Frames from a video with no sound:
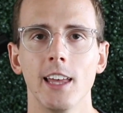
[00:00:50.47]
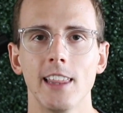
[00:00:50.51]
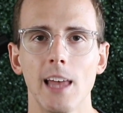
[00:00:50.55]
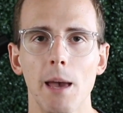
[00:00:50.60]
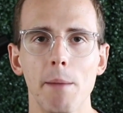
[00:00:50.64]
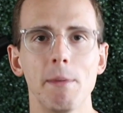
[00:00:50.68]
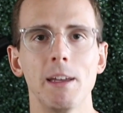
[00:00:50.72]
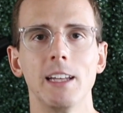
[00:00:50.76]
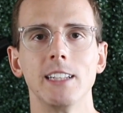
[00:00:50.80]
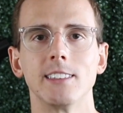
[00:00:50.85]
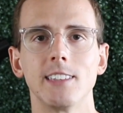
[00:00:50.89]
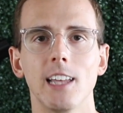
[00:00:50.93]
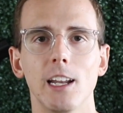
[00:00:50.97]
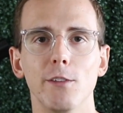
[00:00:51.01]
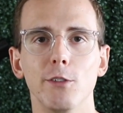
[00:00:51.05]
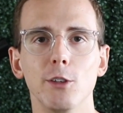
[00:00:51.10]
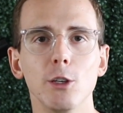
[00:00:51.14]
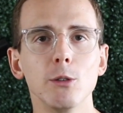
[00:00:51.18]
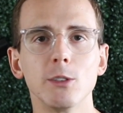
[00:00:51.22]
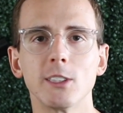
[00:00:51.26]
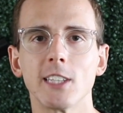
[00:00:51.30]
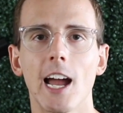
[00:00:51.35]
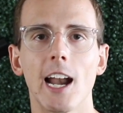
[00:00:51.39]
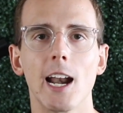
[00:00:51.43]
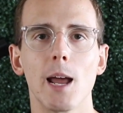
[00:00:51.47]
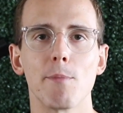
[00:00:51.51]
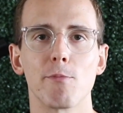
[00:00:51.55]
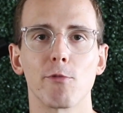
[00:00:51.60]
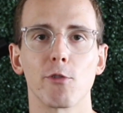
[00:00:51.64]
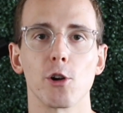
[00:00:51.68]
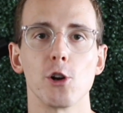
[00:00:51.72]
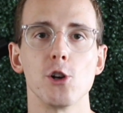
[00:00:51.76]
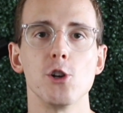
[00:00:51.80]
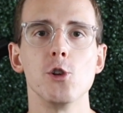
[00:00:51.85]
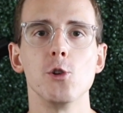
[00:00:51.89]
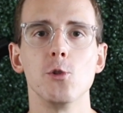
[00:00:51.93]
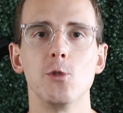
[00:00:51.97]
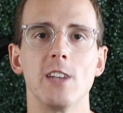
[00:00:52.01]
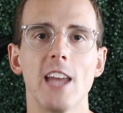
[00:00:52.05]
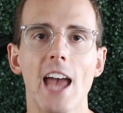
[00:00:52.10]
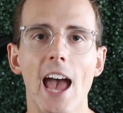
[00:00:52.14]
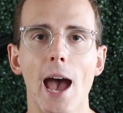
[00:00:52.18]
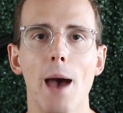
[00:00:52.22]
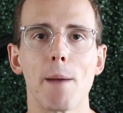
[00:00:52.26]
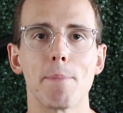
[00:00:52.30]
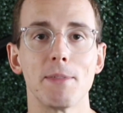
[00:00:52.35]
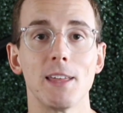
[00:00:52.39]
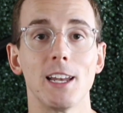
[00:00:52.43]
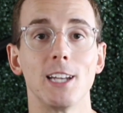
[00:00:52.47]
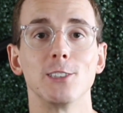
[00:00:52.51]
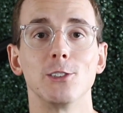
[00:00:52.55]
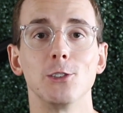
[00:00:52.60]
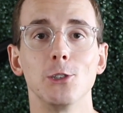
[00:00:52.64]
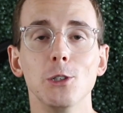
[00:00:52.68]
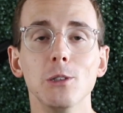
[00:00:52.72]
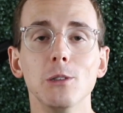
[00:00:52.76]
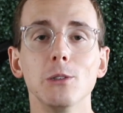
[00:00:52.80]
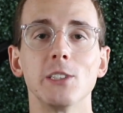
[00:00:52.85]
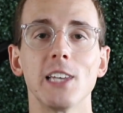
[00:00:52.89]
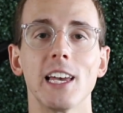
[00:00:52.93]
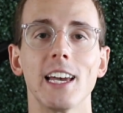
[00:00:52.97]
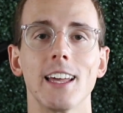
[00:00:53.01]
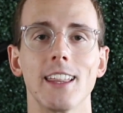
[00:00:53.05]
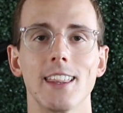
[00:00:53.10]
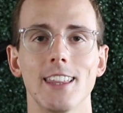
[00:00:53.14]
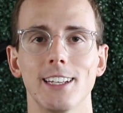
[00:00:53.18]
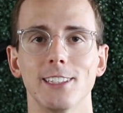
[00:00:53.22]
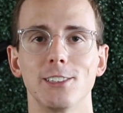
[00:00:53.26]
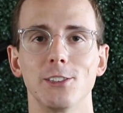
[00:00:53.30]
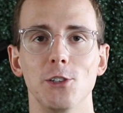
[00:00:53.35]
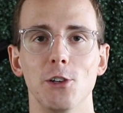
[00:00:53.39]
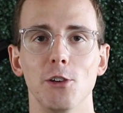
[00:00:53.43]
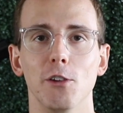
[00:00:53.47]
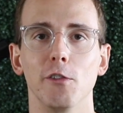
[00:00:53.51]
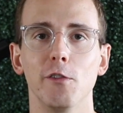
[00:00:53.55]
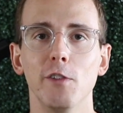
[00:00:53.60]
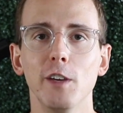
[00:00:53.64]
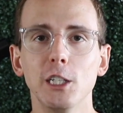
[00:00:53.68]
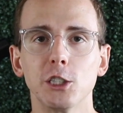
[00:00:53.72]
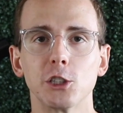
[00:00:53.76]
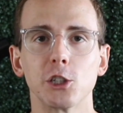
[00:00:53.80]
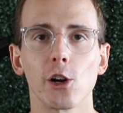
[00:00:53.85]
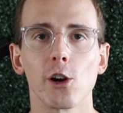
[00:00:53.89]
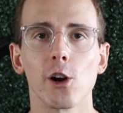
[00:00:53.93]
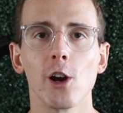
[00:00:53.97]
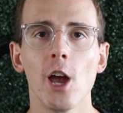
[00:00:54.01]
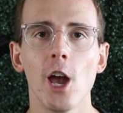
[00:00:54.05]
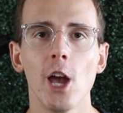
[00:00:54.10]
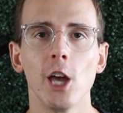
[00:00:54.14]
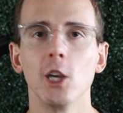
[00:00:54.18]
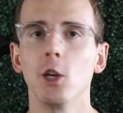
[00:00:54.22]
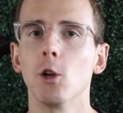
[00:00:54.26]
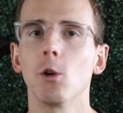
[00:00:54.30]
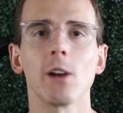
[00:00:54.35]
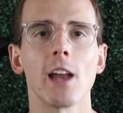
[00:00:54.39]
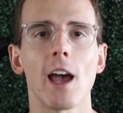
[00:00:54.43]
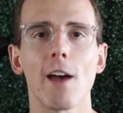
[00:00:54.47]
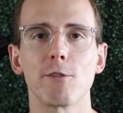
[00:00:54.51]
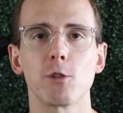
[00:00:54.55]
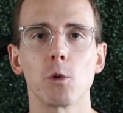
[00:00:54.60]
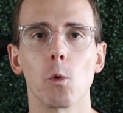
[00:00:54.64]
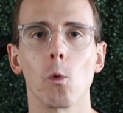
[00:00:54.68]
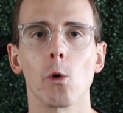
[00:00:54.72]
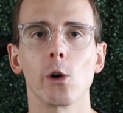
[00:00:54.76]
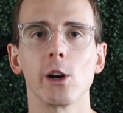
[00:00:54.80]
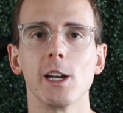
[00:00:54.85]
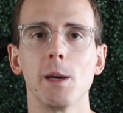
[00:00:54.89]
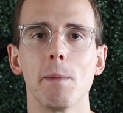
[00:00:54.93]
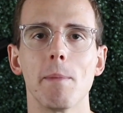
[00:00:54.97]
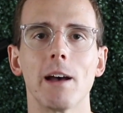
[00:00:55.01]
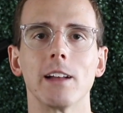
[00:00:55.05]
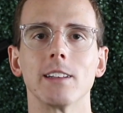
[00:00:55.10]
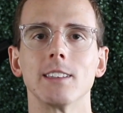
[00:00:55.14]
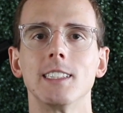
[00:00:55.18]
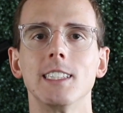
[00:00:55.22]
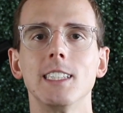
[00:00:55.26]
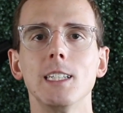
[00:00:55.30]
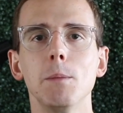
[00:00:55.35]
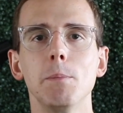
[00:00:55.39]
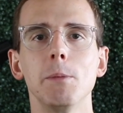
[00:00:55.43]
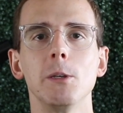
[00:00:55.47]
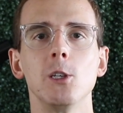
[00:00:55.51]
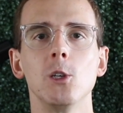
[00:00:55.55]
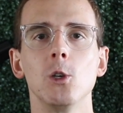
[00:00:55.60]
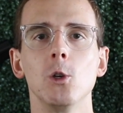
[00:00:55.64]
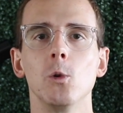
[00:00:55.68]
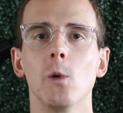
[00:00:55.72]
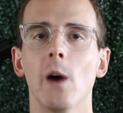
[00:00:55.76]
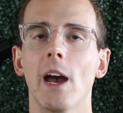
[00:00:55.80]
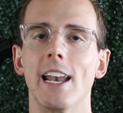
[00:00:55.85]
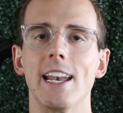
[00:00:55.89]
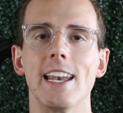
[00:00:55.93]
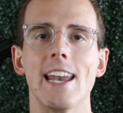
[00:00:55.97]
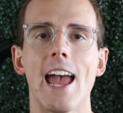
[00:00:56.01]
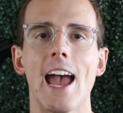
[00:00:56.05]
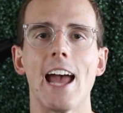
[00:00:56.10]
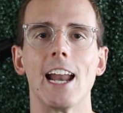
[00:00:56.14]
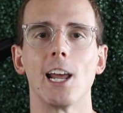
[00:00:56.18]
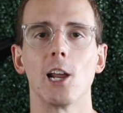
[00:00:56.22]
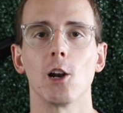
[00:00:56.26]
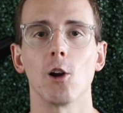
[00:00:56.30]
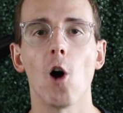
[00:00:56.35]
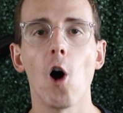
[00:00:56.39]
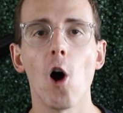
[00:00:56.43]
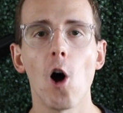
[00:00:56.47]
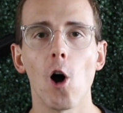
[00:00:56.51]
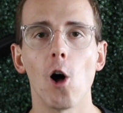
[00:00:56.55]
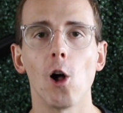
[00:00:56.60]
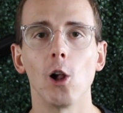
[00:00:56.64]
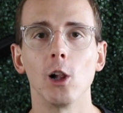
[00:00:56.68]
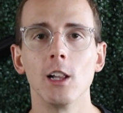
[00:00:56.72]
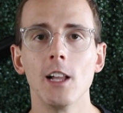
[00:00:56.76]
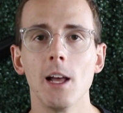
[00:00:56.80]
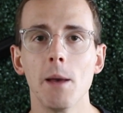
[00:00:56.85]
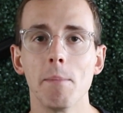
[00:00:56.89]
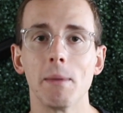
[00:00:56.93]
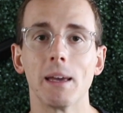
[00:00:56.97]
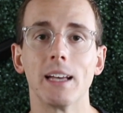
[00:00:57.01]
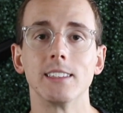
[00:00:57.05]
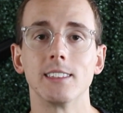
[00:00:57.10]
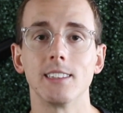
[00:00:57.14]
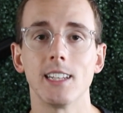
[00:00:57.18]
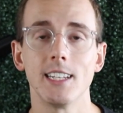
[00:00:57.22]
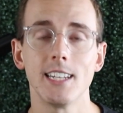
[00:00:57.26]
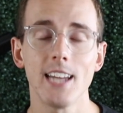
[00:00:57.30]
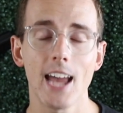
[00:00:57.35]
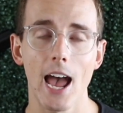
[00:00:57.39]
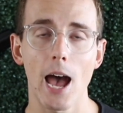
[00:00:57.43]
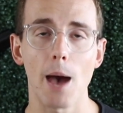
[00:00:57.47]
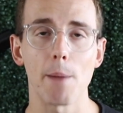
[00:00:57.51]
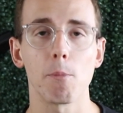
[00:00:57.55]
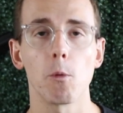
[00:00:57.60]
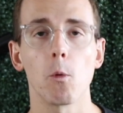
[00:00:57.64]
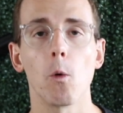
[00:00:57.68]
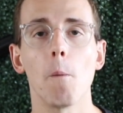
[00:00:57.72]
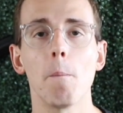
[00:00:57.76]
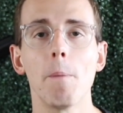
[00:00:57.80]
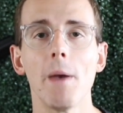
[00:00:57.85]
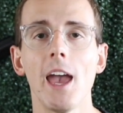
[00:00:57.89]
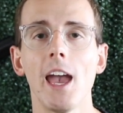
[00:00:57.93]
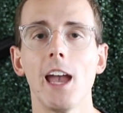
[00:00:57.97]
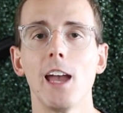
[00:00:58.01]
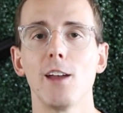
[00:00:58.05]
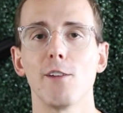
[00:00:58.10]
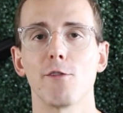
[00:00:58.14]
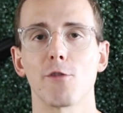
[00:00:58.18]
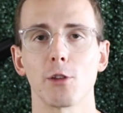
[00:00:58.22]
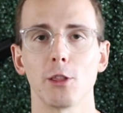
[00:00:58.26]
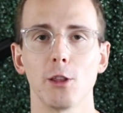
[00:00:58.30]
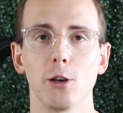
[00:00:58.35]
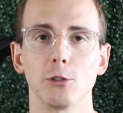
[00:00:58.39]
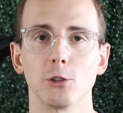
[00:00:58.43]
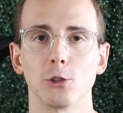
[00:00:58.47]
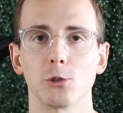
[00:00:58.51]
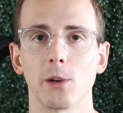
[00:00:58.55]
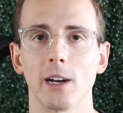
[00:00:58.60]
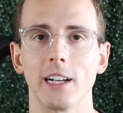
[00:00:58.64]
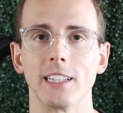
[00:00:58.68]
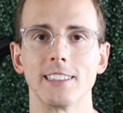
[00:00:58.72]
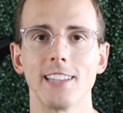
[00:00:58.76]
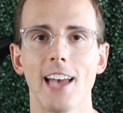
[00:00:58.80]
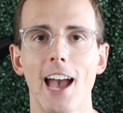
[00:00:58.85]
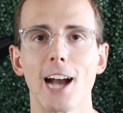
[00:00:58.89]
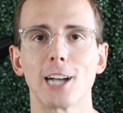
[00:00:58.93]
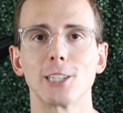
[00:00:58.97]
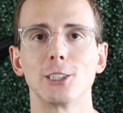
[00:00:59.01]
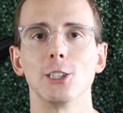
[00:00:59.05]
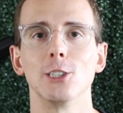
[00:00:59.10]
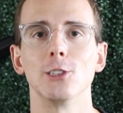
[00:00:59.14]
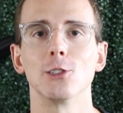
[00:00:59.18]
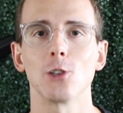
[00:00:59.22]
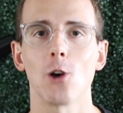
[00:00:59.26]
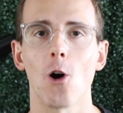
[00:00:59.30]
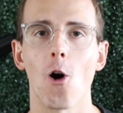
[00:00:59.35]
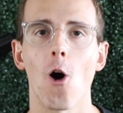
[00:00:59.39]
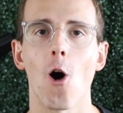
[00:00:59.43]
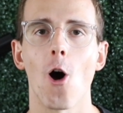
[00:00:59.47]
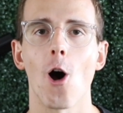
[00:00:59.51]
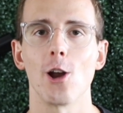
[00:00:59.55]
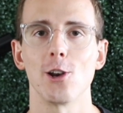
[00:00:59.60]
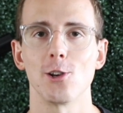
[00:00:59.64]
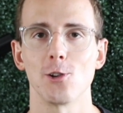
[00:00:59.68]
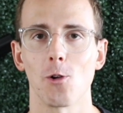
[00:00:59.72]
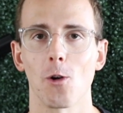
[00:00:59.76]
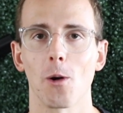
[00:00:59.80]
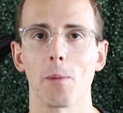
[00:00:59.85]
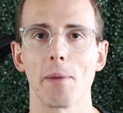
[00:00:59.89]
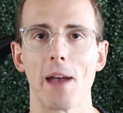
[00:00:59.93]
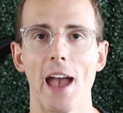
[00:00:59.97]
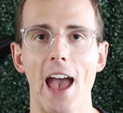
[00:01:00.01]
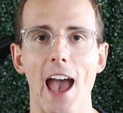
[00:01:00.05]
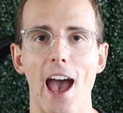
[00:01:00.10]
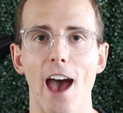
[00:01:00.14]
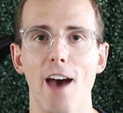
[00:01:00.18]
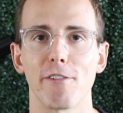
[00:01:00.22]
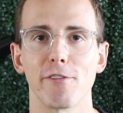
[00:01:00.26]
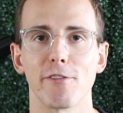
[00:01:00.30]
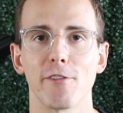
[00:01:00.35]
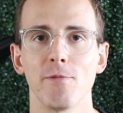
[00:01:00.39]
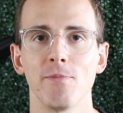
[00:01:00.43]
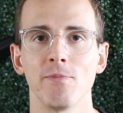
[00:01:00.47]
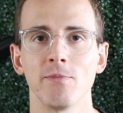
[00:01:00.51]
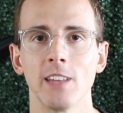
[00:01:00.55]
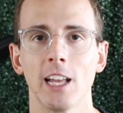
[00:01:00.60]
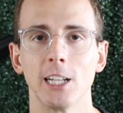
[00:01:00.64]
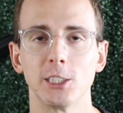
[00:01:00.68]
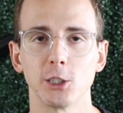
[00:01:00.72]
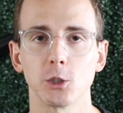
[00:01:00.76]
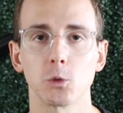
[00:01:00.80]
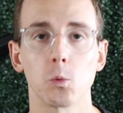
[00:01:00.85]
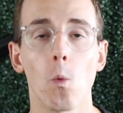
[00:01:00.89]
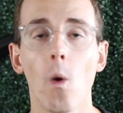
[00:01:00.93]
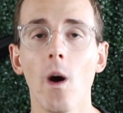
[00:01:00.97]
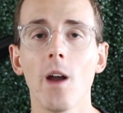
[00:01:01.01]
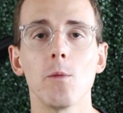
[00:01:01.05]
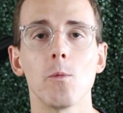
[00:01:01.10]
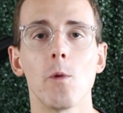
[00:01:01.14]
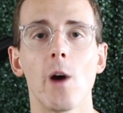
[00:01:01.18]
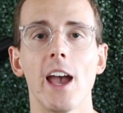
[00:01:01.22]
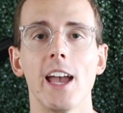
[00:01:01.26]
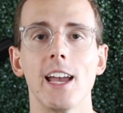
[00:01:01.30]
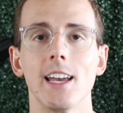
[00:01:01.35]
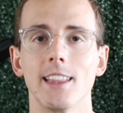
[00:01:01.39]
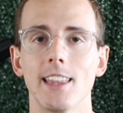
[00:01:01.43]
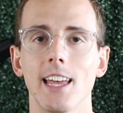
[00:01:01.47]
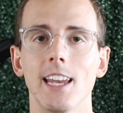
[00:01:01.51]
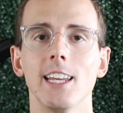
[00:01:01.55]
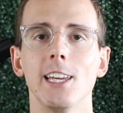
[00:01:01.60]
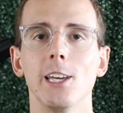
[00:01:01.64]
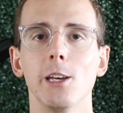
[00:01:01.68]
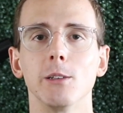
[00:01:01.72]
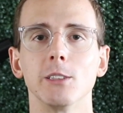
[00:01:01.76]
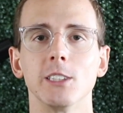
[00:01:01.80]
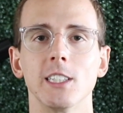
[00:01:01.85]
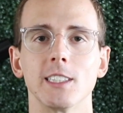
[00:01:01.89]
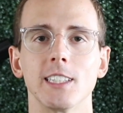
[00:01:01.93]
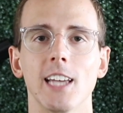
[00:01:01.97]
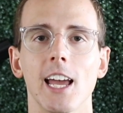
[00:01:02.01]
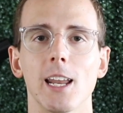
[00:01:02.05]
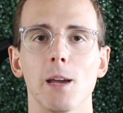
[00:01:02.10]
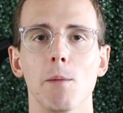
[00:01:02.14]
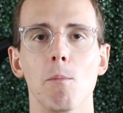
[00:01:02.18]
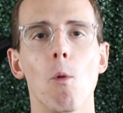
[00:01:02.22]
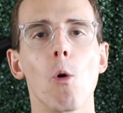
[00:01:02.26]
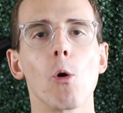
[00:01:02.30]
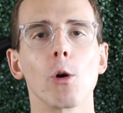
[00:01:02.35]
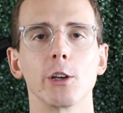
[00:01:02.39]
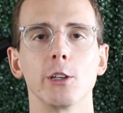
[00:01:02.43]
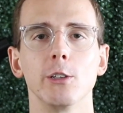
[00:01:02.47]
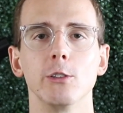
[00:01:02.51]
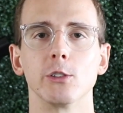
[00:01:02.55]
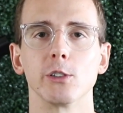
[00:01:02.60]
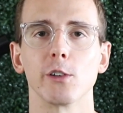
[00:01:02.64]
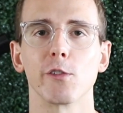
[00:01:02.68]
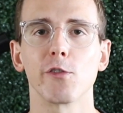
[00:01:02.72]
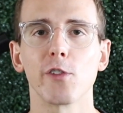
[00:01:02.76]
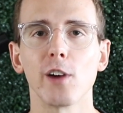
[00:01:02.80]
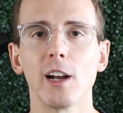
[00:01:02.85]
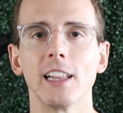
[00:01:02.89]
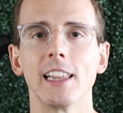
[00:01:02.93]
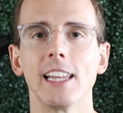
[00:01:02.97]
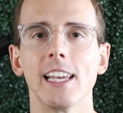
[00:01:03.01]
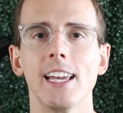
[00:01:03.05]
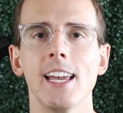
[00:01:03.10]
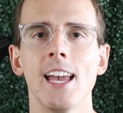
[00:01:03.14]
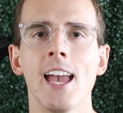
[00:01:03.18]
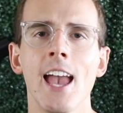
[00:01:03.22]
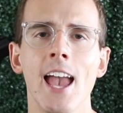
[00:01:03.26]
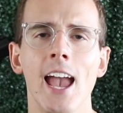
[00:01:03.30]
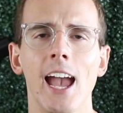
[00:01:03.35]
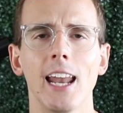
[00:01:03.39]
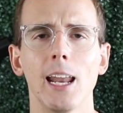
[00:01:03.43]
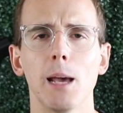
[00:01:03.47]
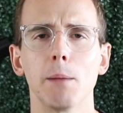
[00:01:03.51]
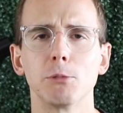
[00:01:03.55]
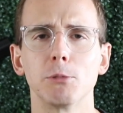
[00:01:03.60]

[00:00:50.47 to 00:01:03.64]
That means that if you sign up for a new dApp that is using this new feature, you don't have to worry about CPU and net at all because the dApp will pay for those transactions on your behalf. It's just one way that EOS is getting more user-friendly and